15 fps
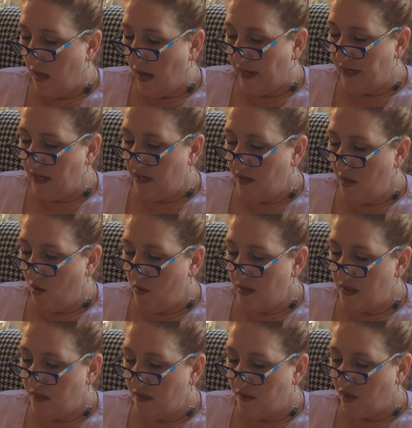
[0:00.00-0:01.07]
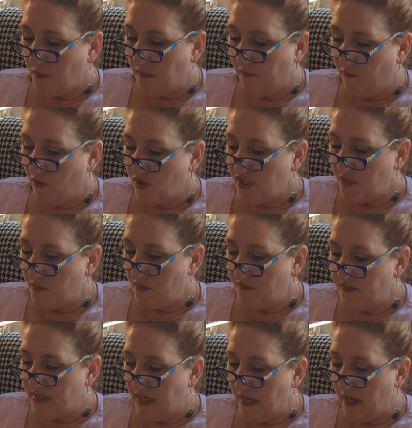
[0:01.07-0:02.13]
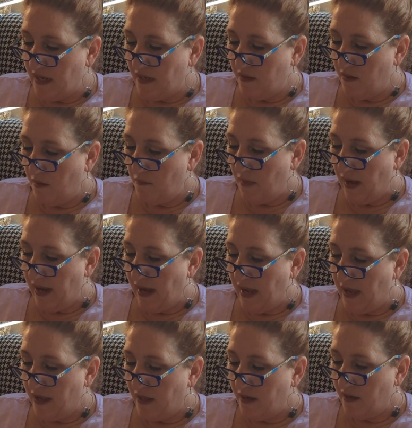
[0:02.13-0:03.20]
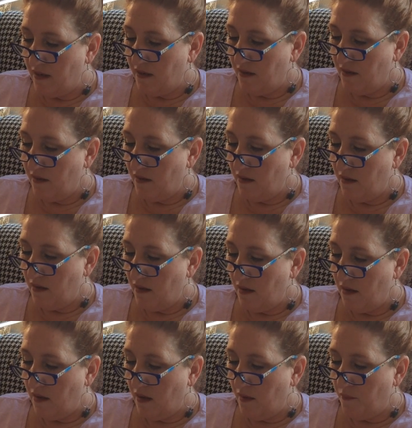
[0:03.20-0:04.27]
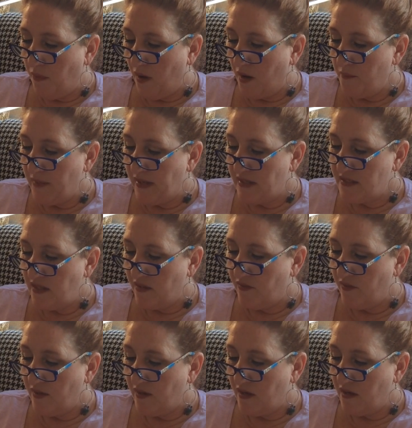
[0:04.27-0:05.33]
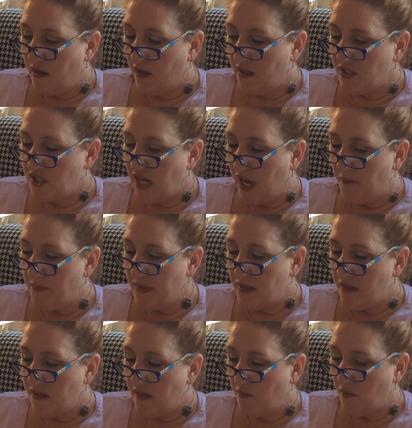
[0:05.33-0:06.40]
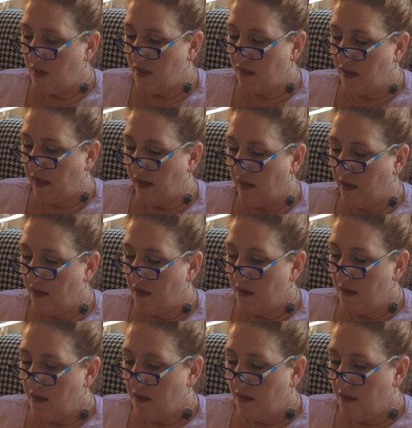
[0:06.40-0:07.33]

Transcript: I didn't know his sister before she moved in. I had an apartment on the college campus that was like,